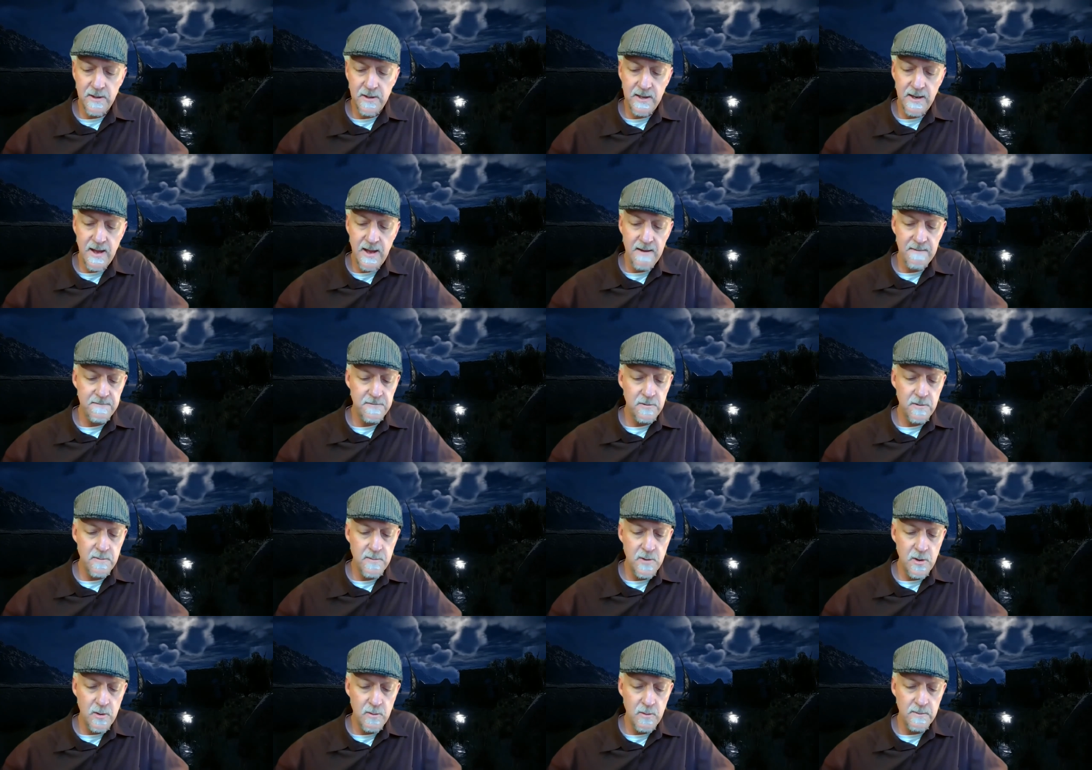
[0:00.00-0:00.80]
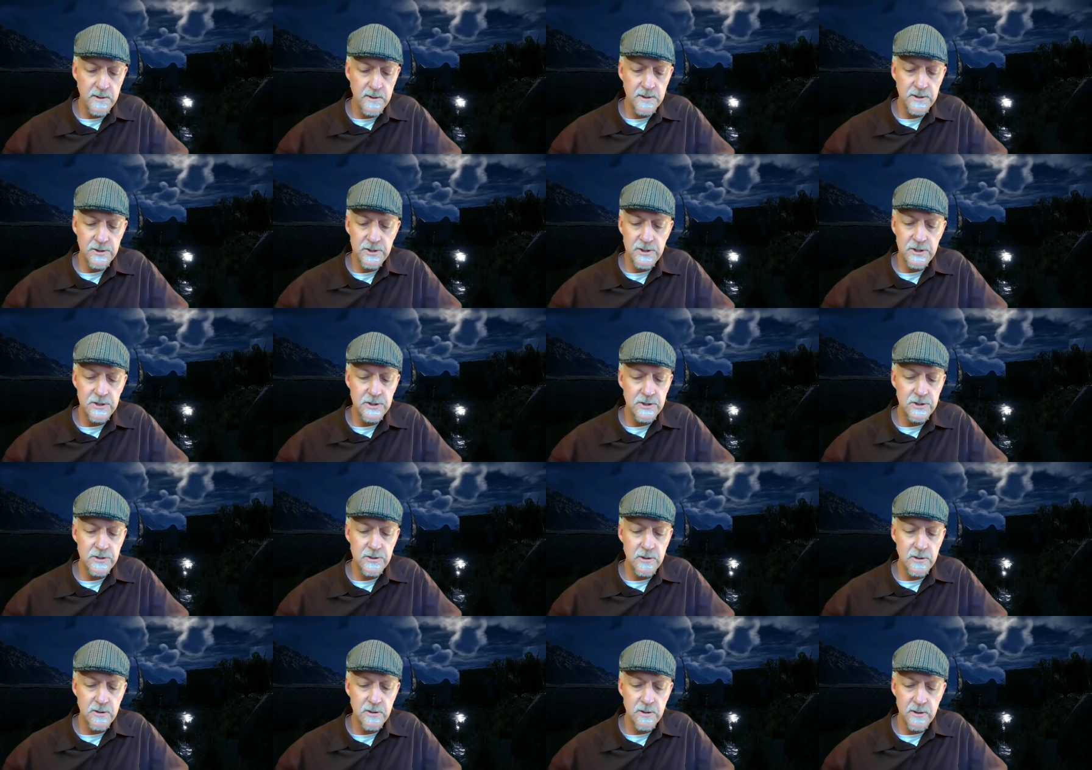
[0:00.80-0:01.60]
and after a moment she
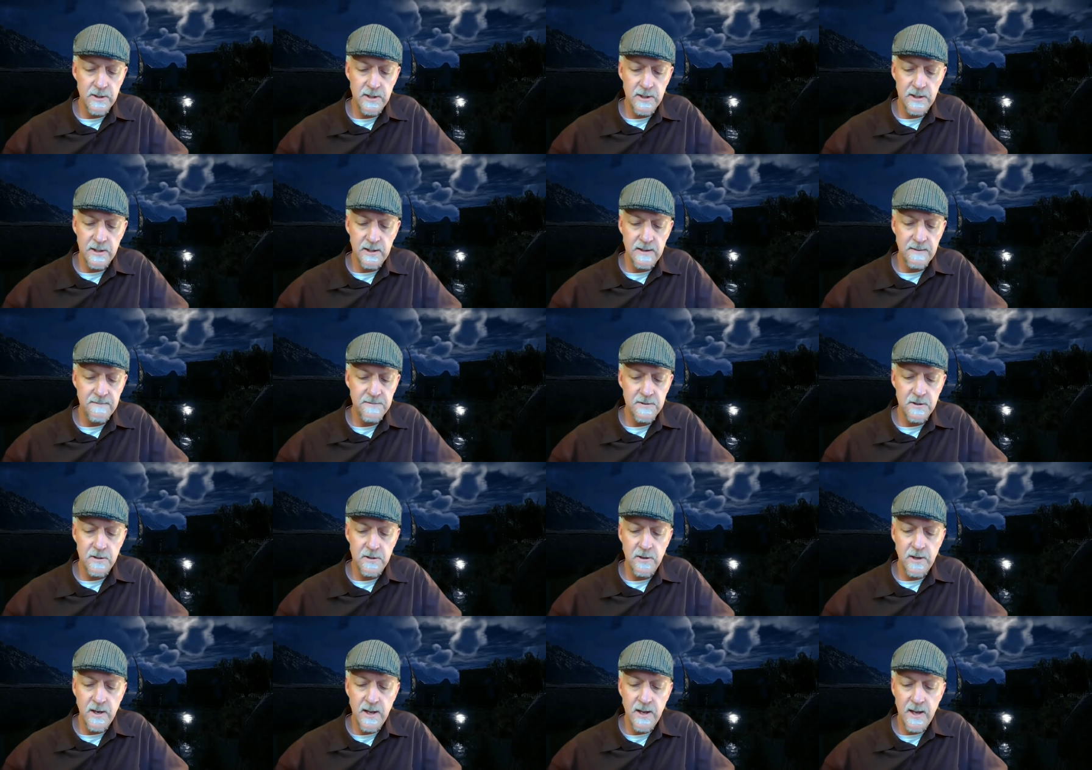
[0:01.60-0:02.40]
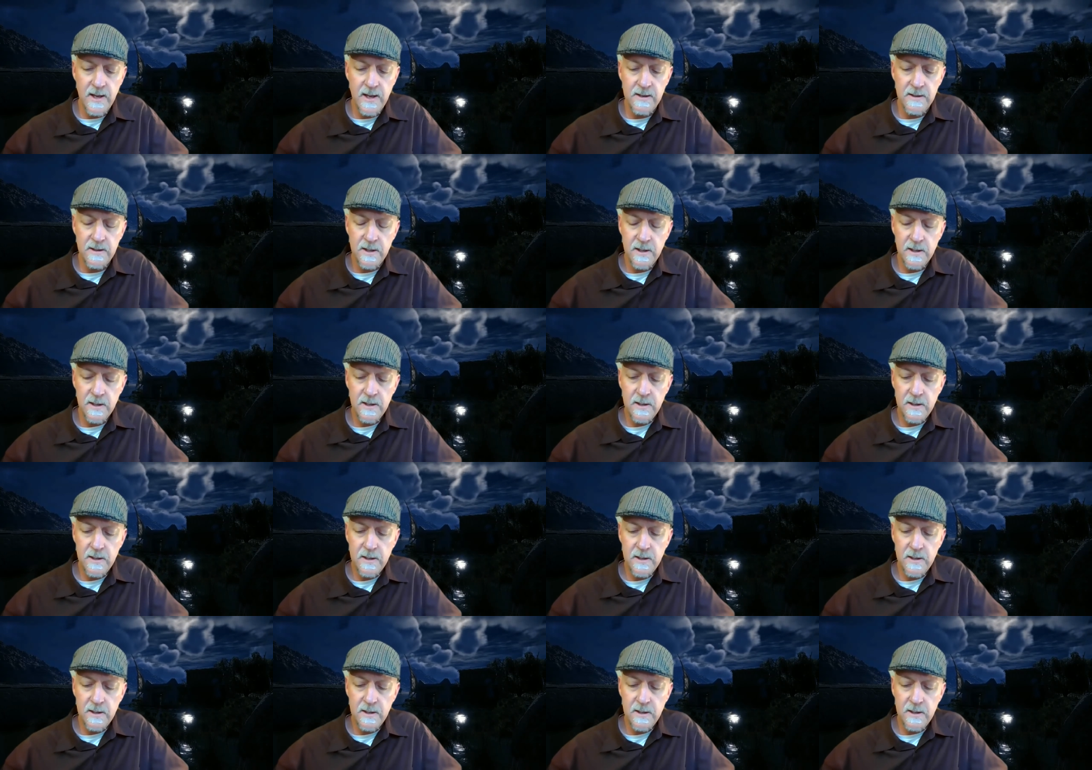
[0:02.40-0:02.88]
stirred and lifted her head.